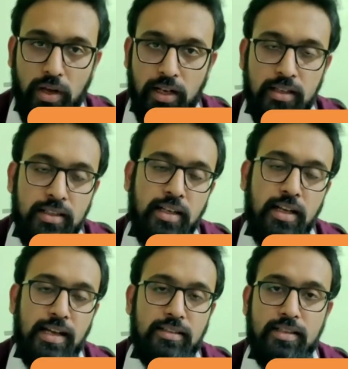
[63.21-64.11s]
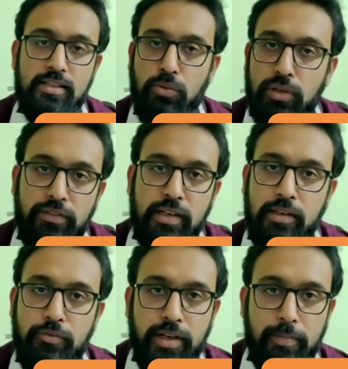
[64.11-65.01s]
Well, as there is no
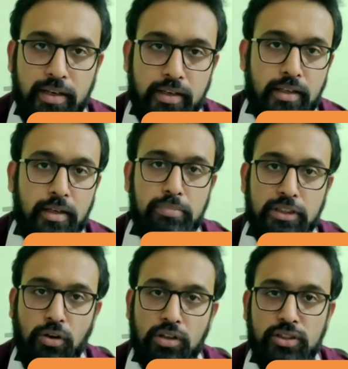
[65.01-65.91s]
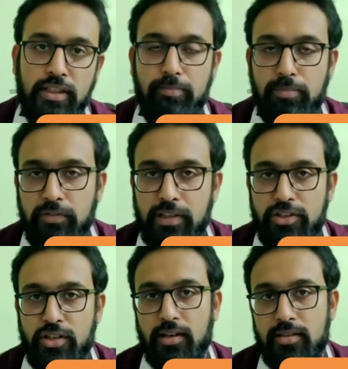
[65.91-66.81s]
definitive treatment, precaution and
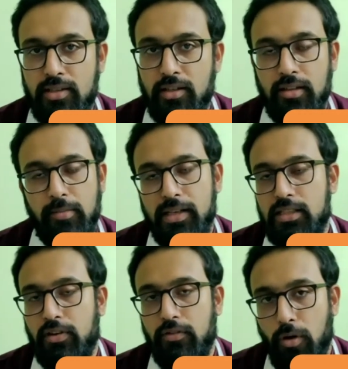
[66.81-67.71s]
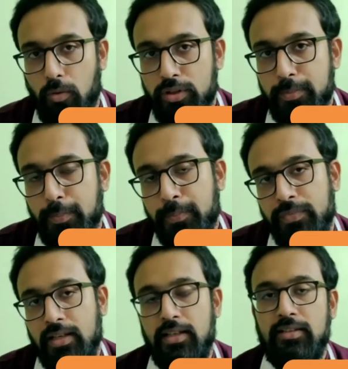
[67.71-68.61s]
prevention are still the best way forward.
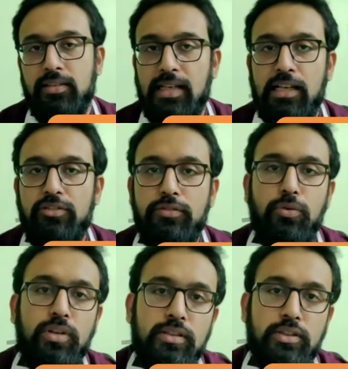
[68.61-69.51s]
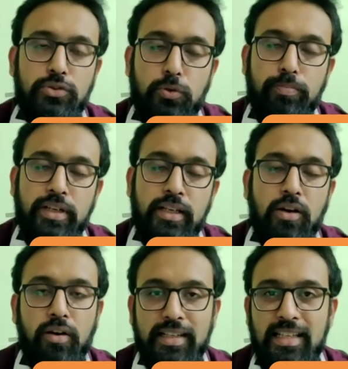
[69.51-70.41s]
The dietary focus should be
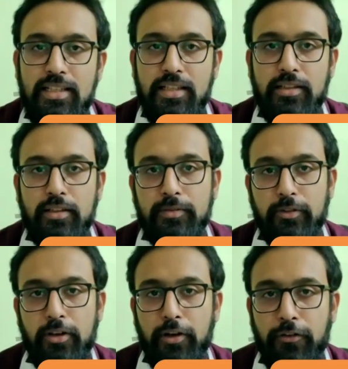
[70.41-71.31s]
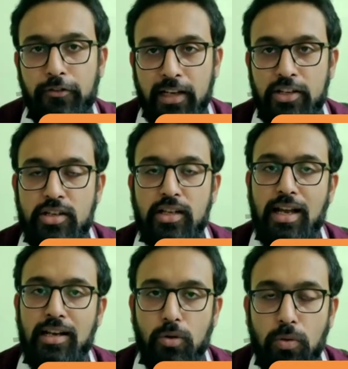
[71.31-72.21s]
on eating fresh
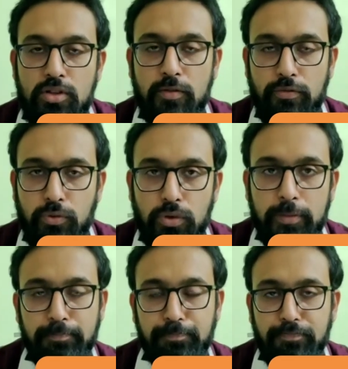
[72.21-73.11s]
and wholesome food.